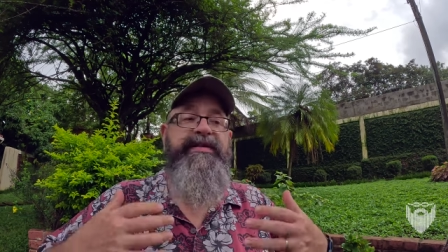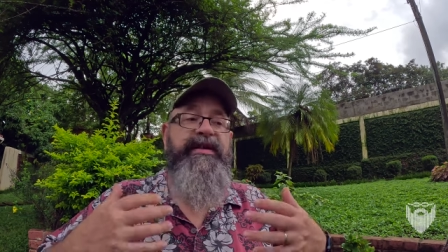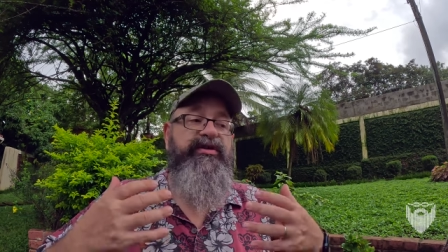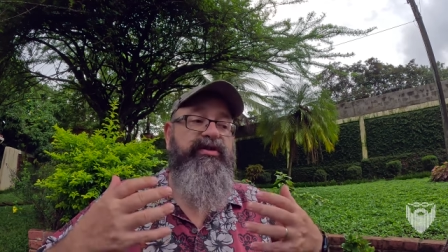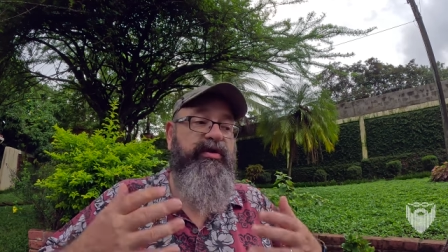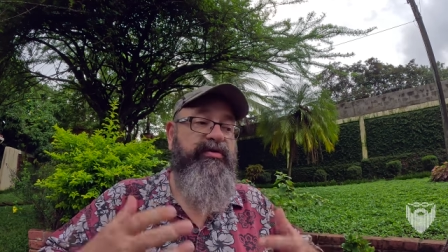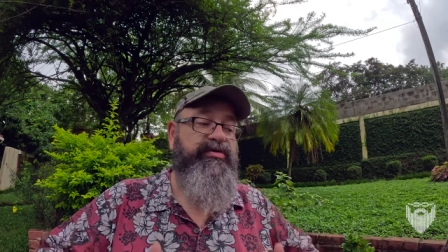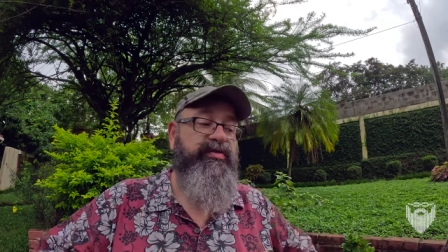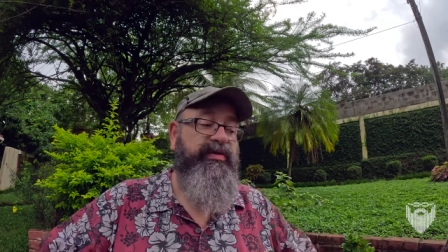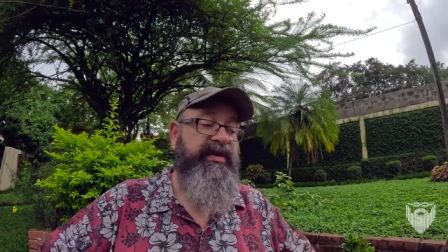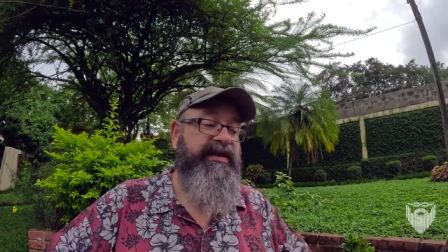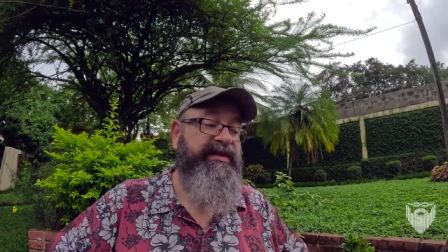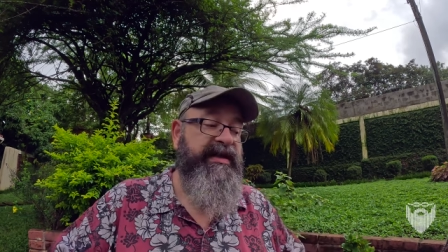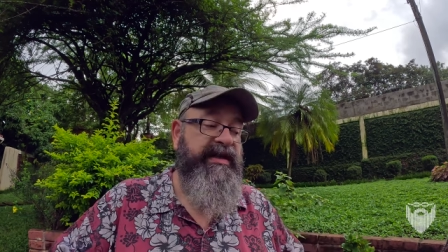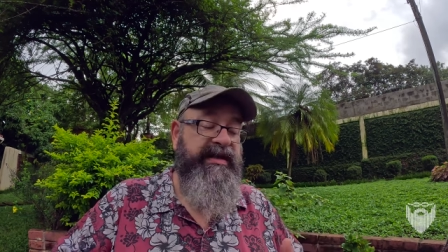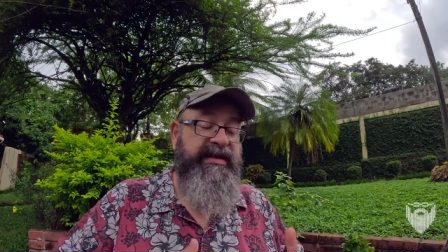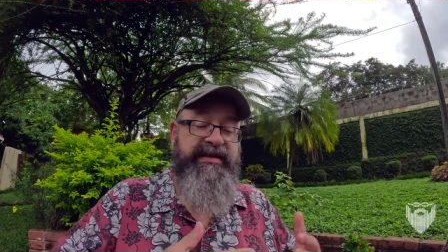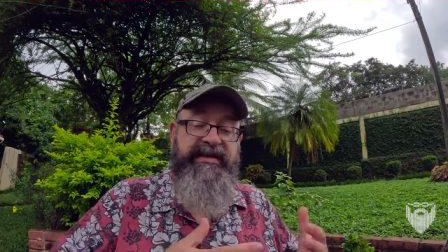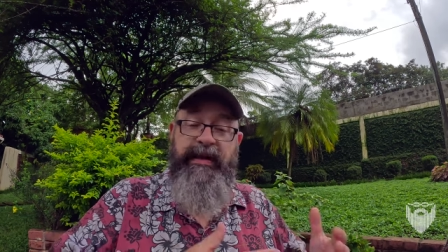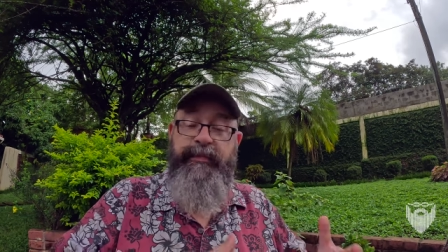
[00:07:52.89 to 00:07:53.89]
and those are things
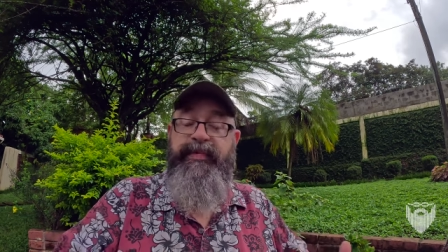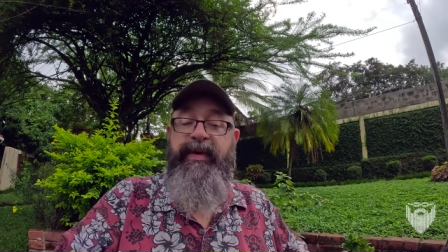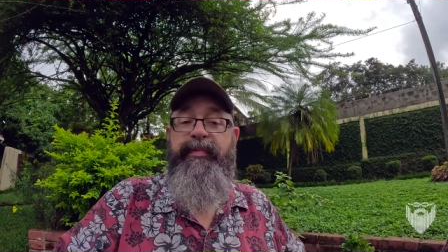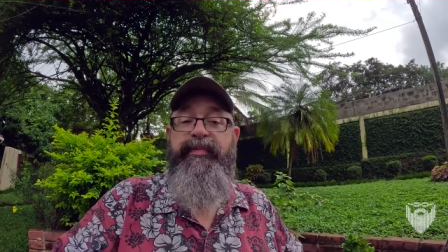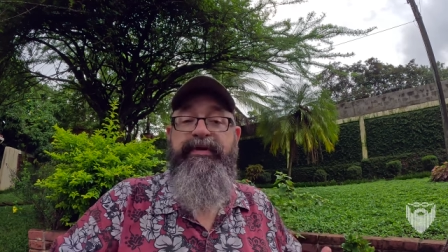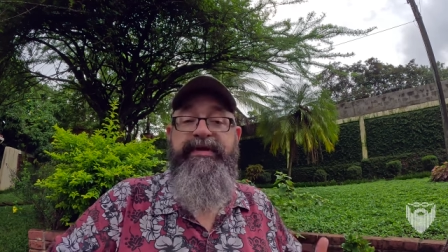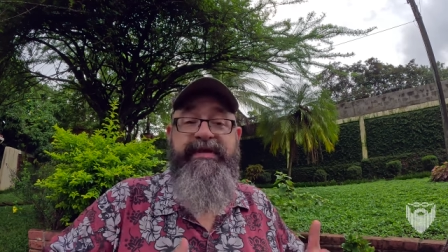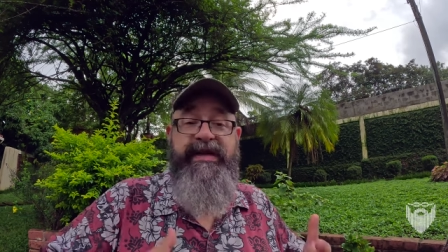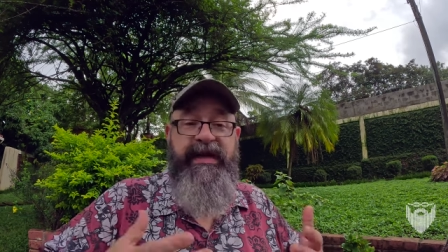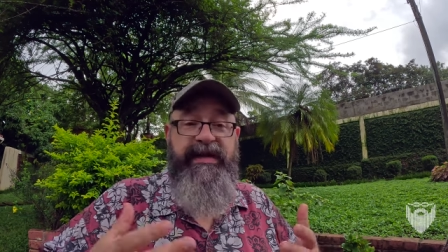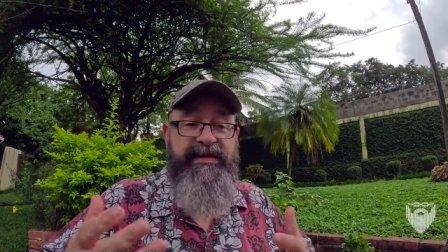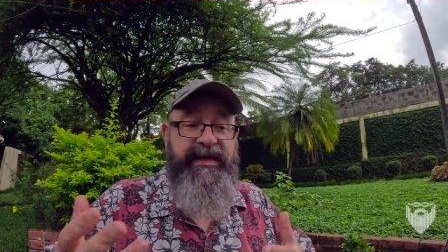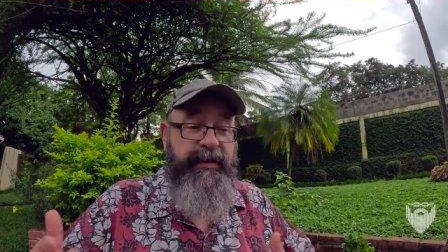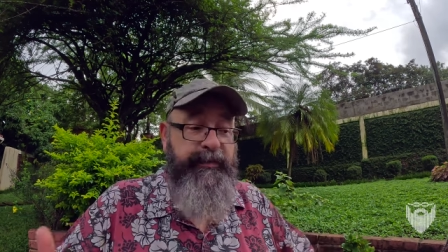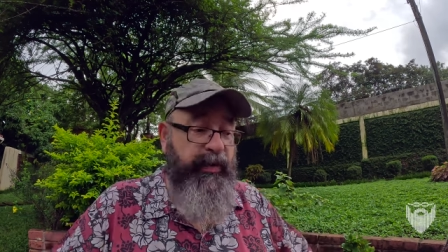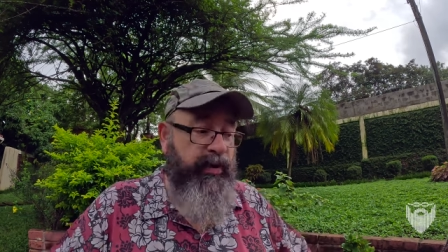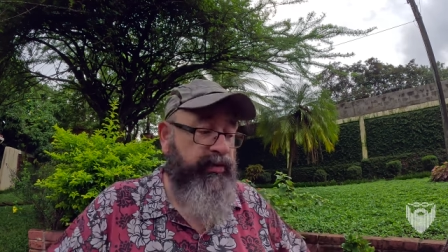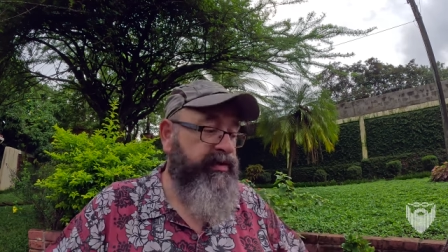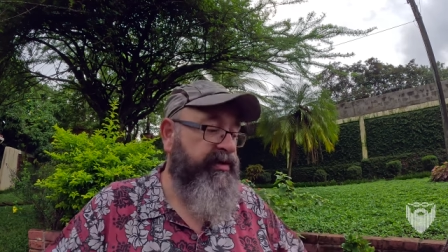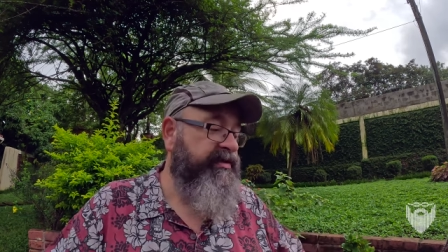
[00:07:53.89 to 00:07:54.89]
that some people see as a
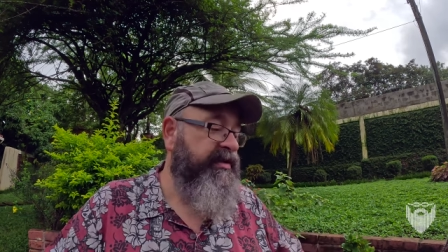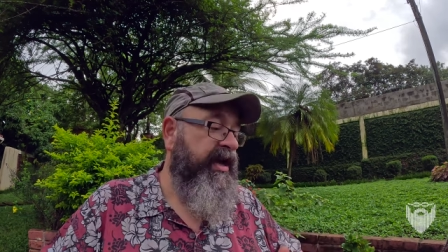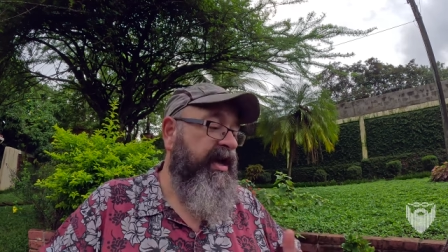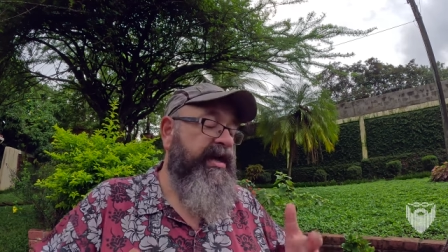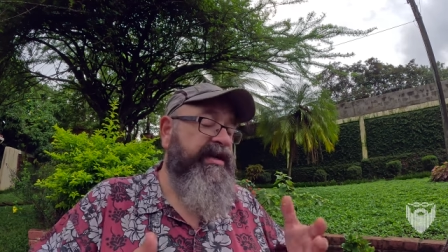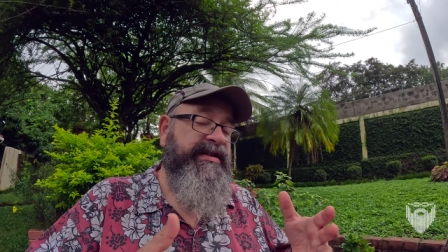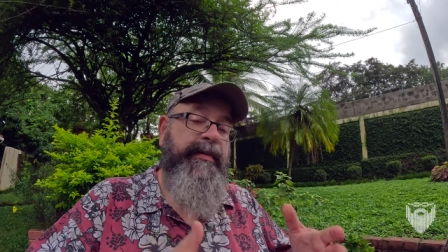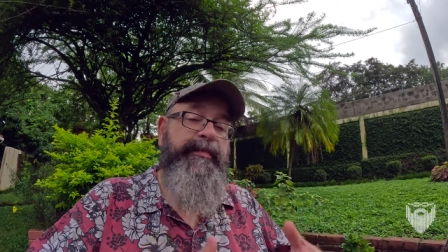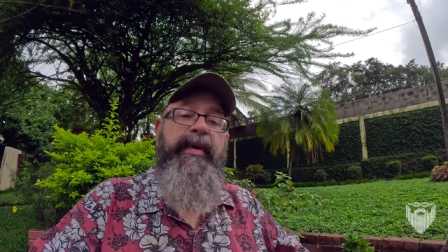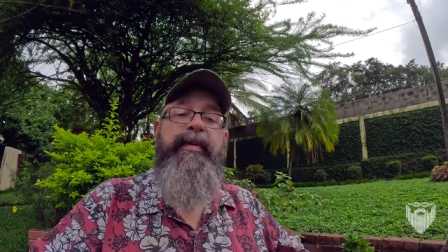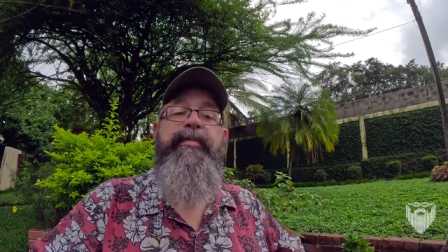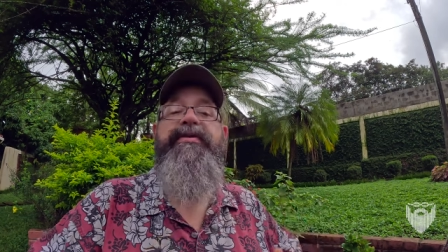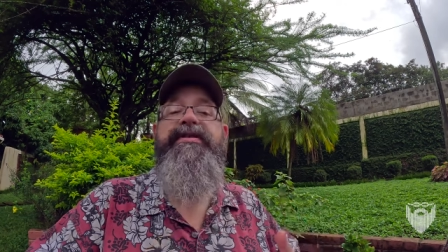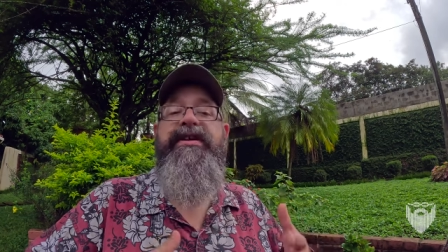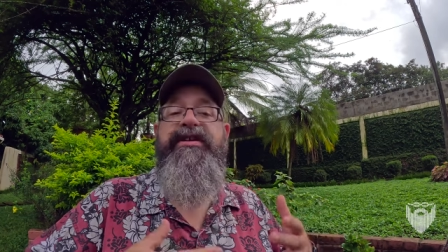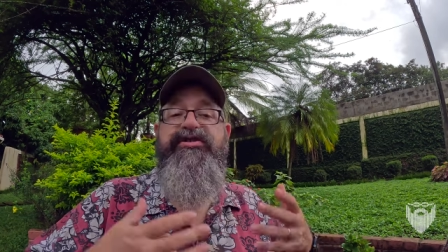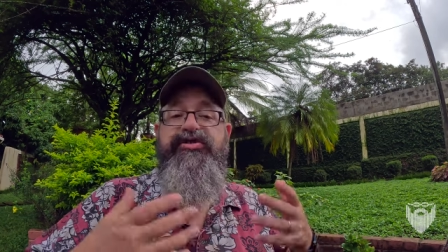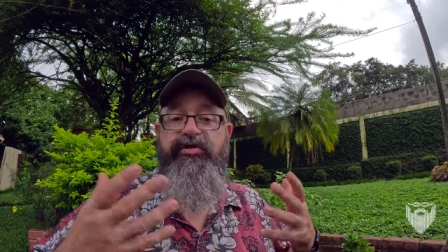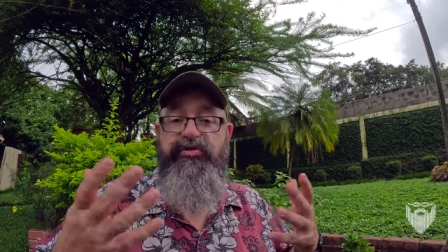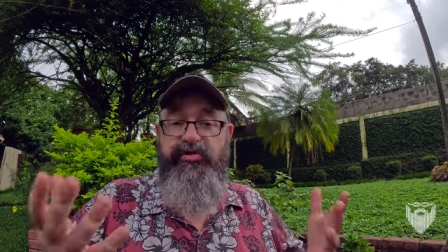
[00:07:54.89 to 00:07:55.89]
bonus, some people
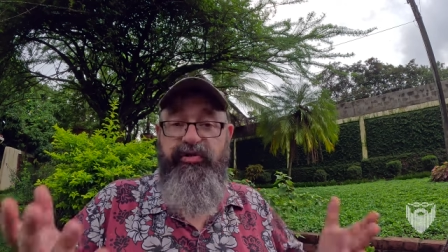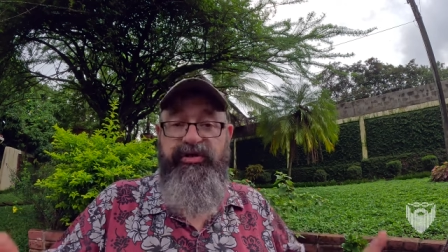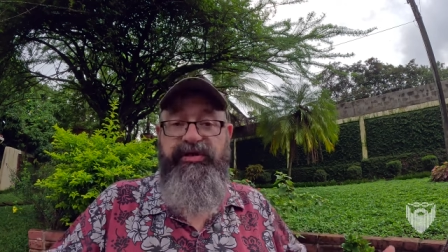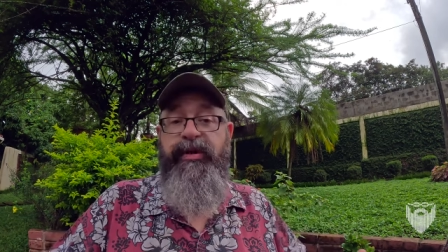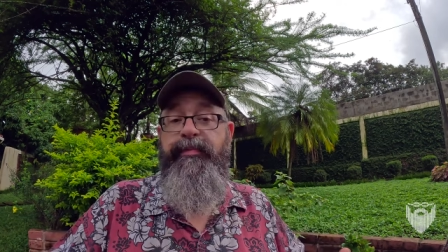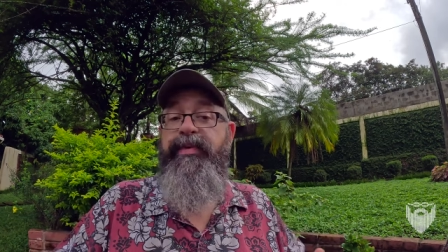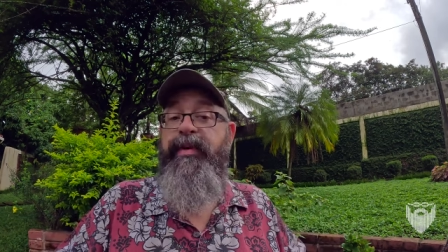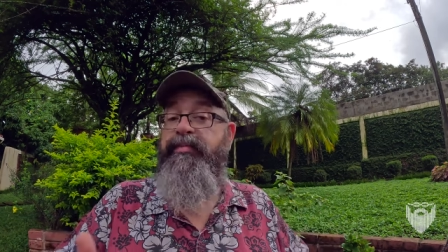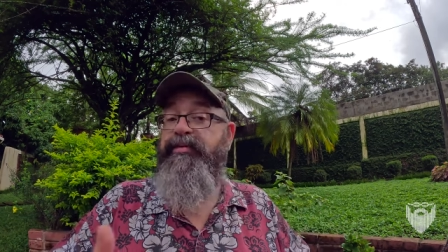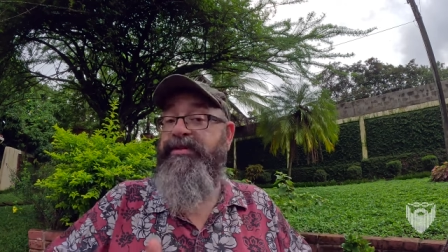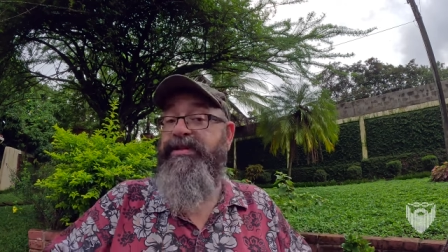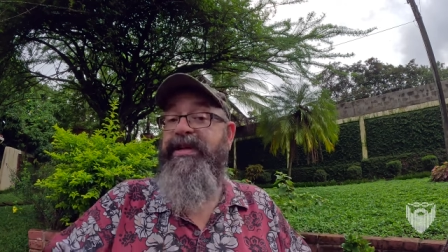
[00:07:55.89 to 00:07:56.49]
see as neutral, some people